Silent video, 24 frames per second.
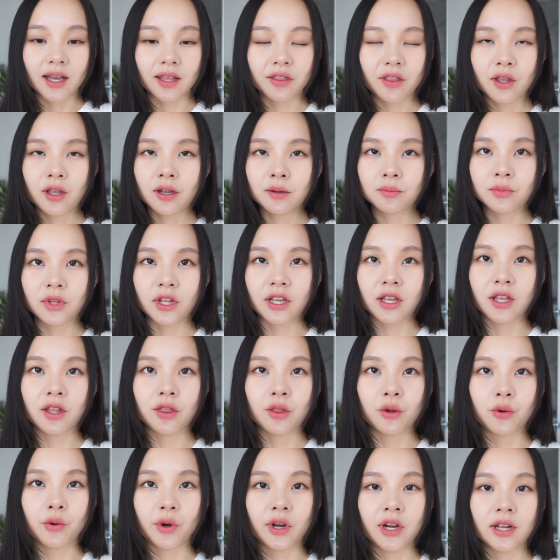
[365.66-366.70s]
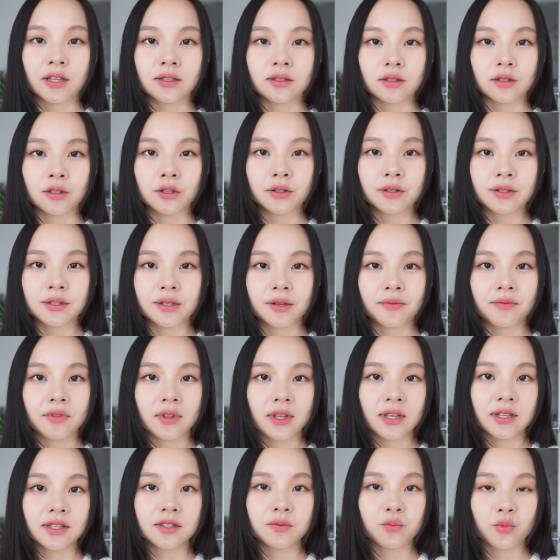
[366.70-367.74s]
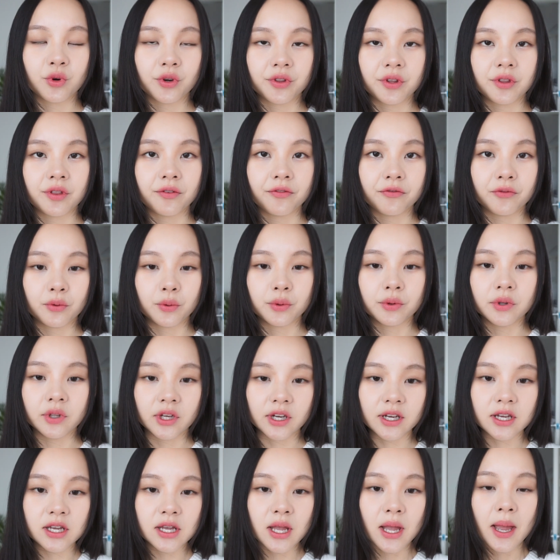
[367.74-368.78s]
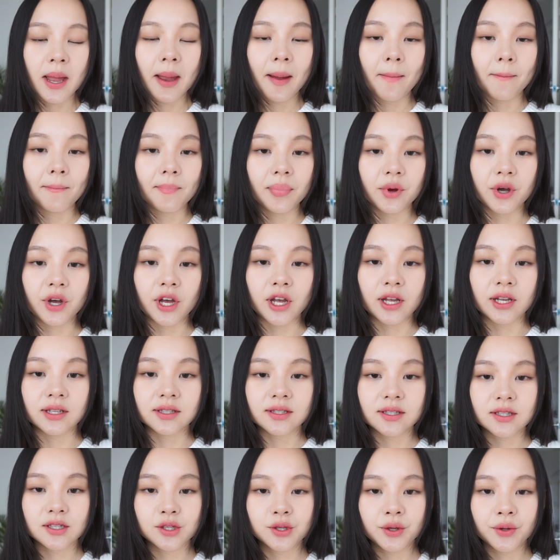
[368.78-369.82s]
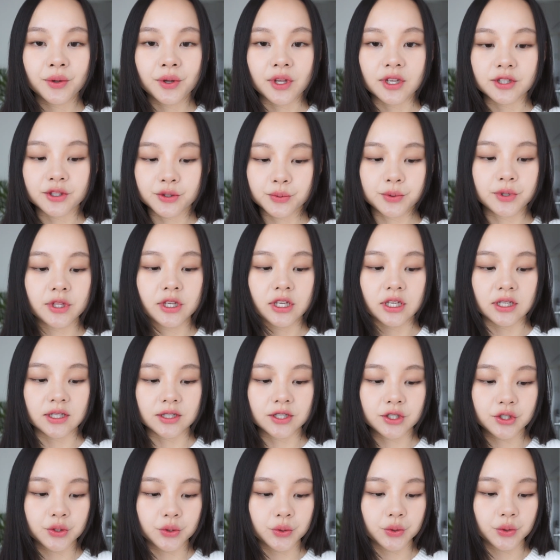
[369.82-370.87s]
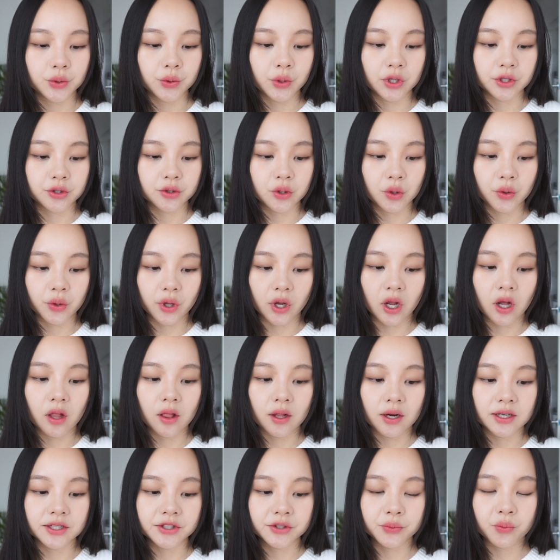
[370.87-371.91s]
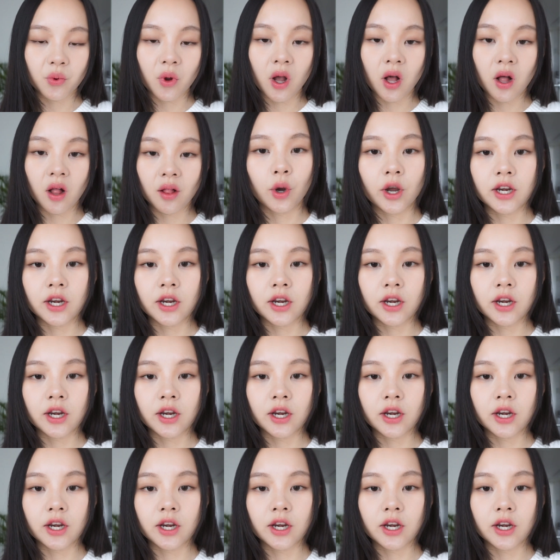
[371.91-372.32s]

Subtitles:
I think I'm liking the gradient looks of these more than the full look, but it's really easy to control the color as well.